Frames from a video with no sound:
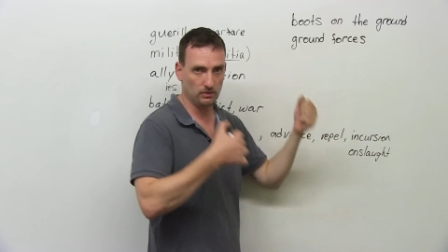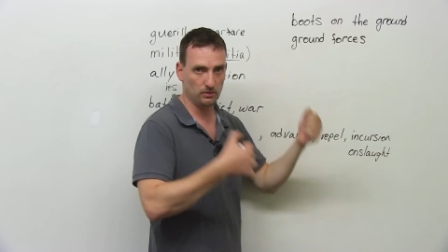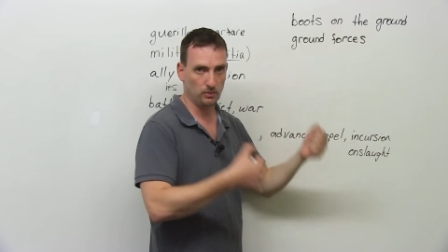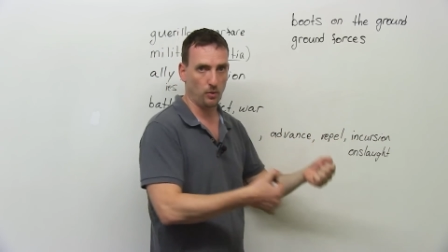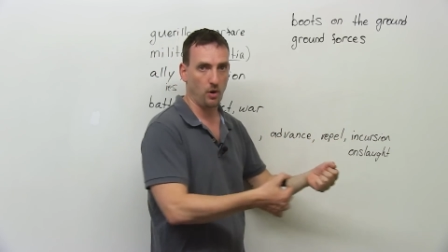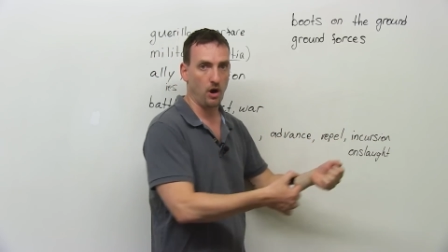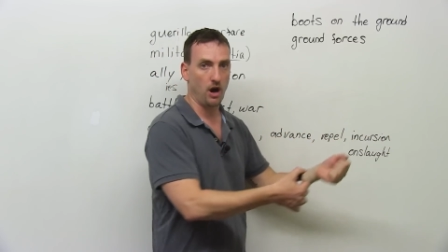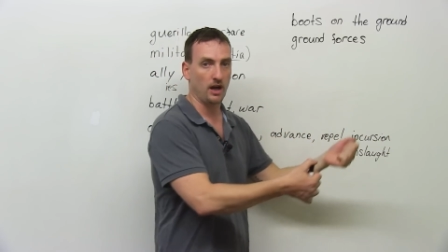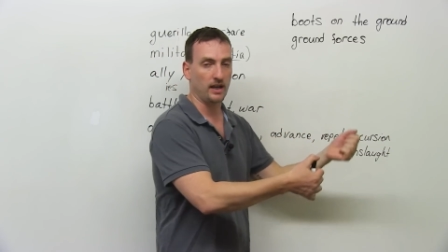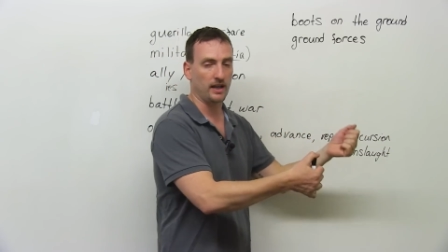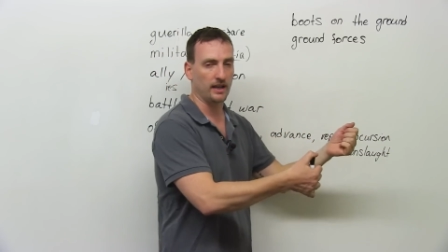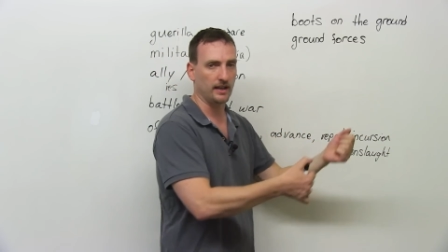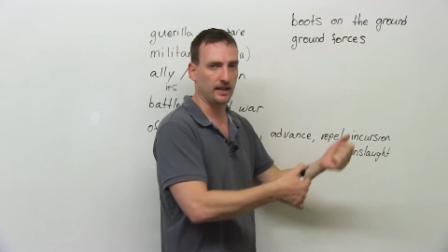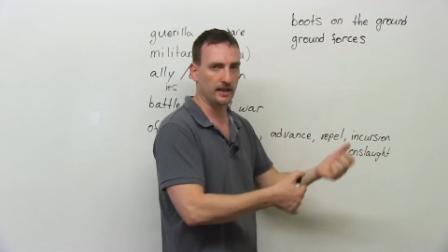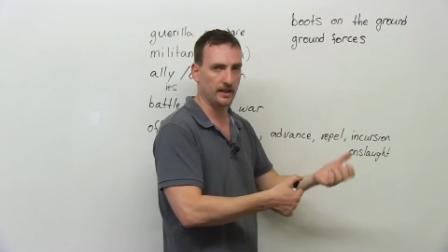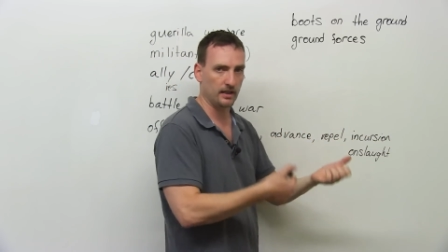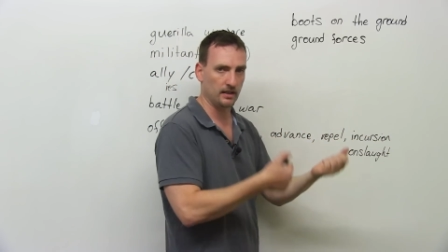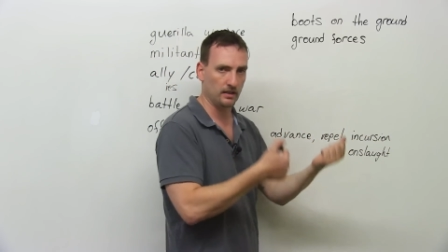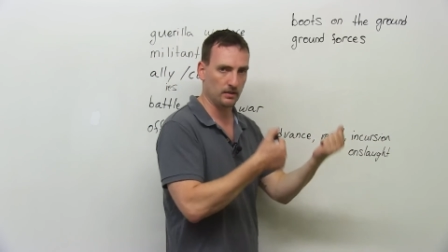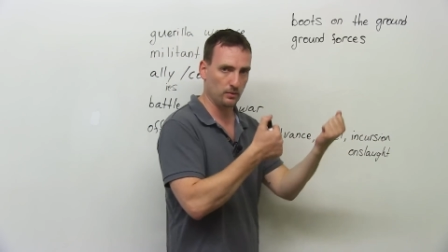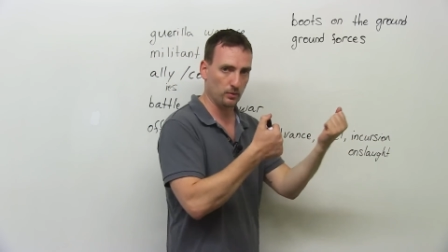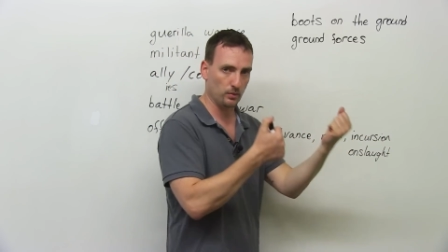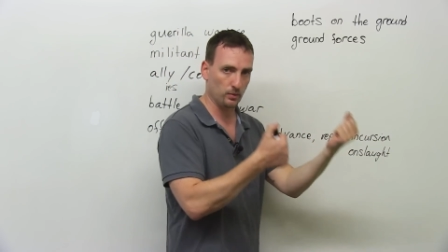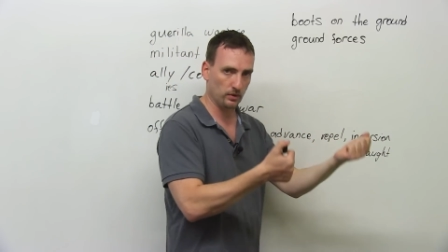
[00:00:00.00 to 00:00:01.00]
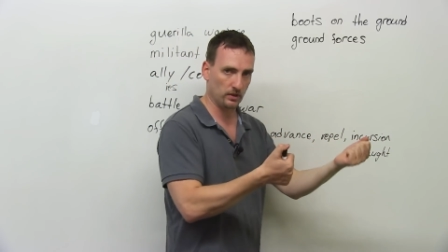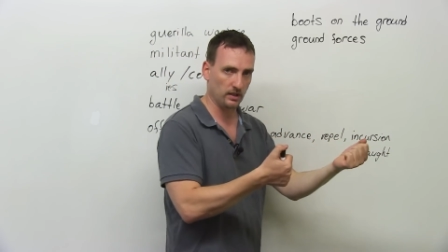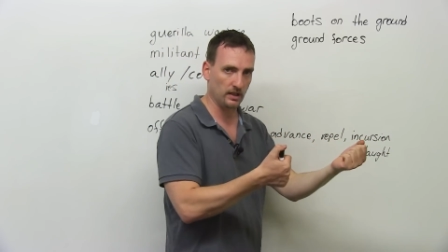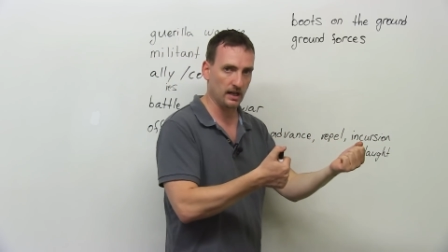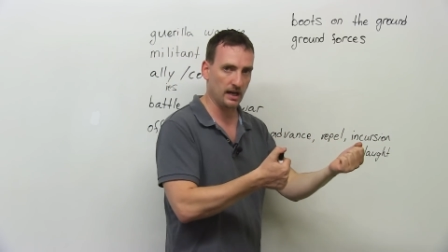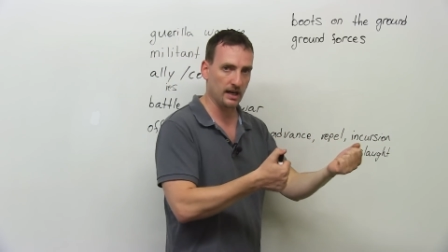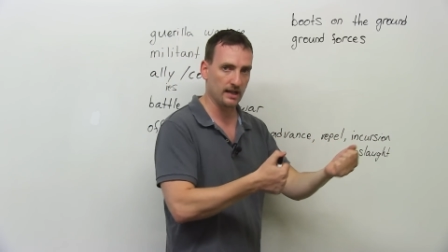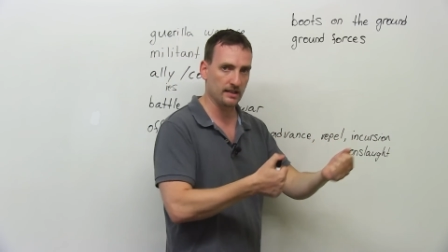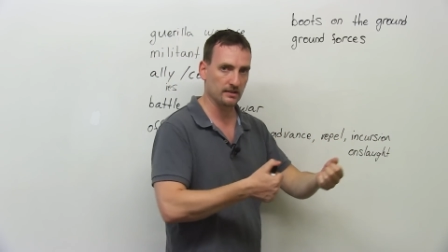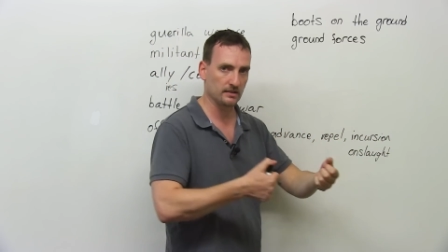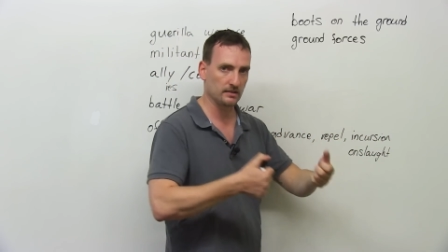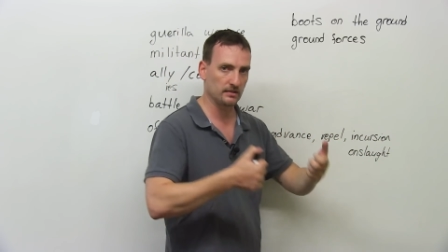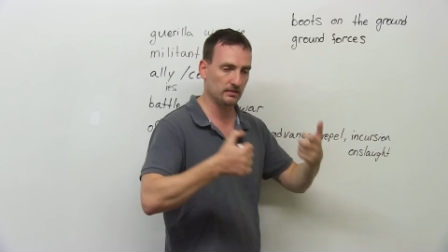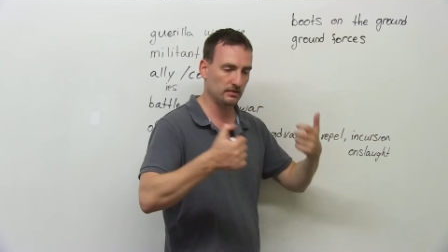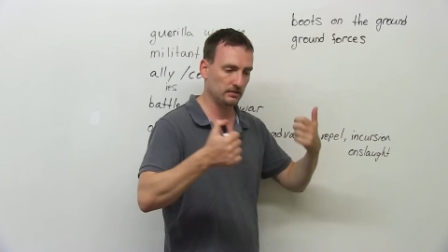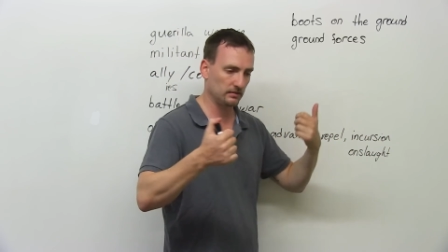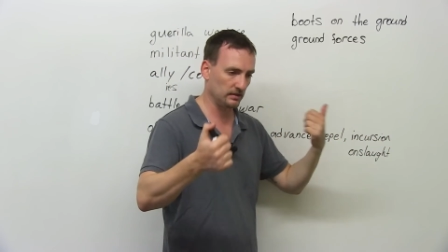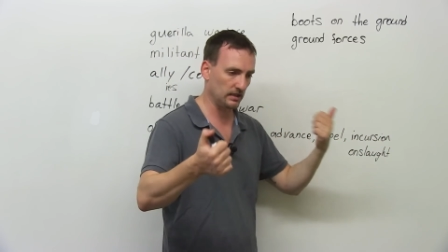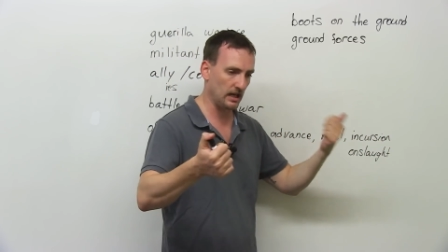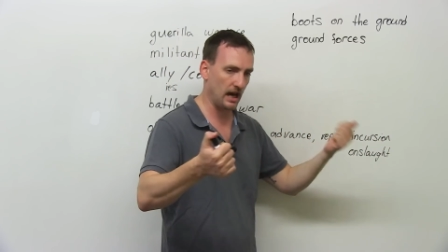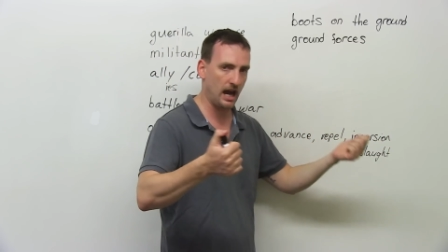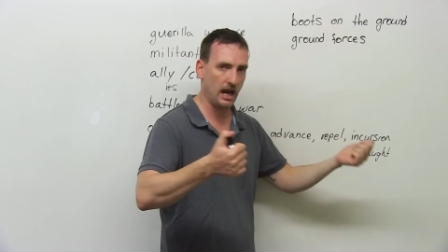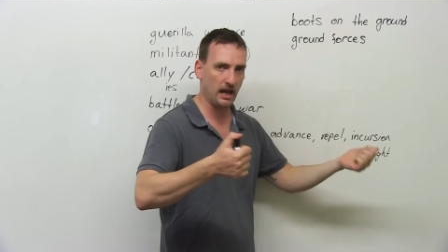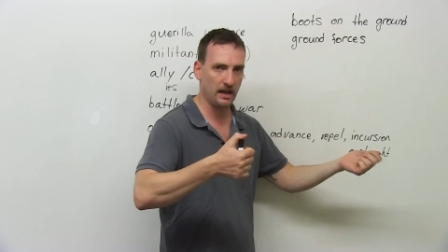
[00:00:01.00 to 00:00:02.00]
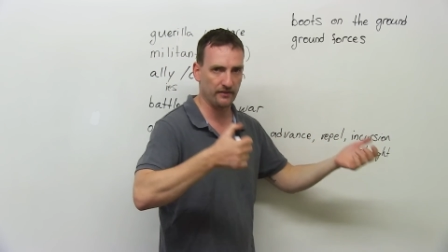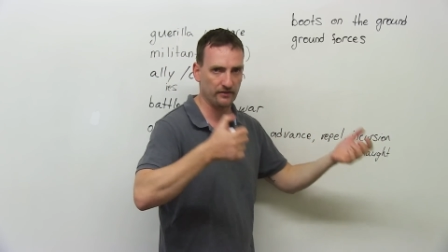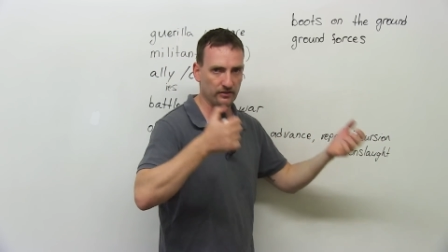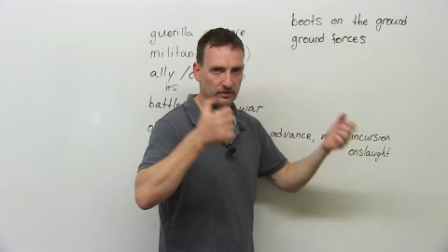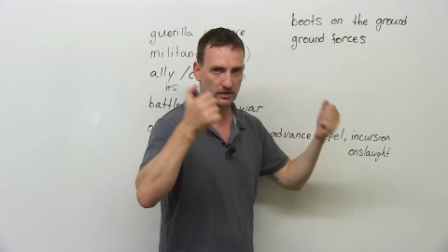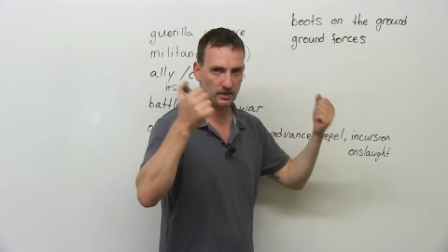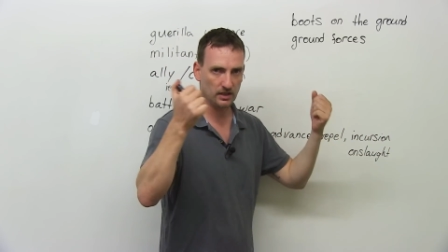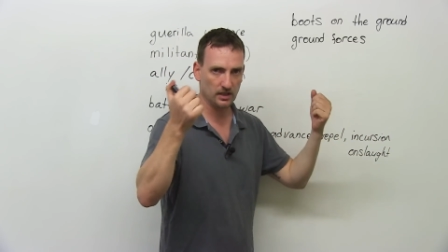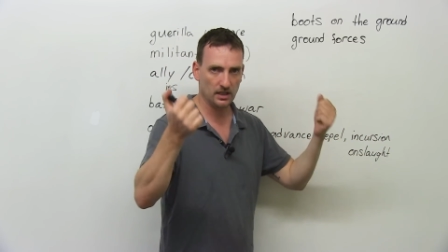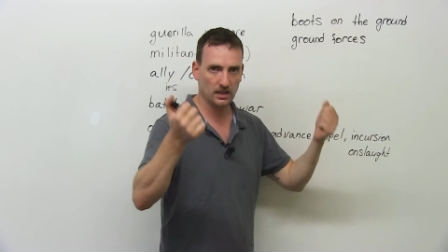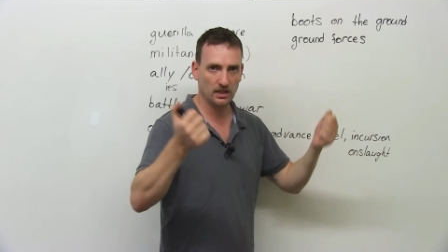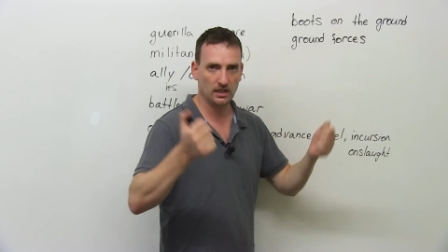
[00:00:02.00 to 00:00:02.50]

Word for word: Walking in, guns, knives,